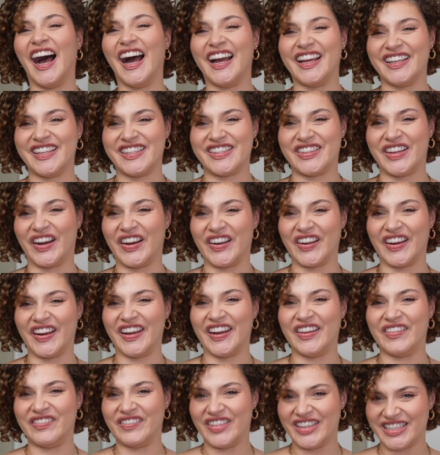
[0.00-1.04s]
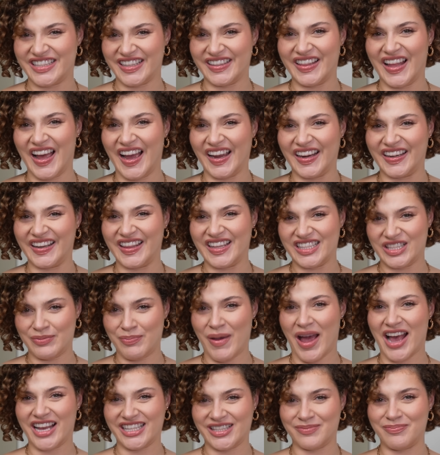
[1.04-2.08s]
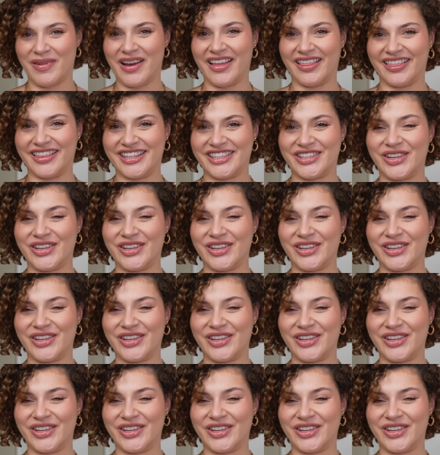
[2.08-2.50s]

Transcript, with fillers: I started Invisalign this past month.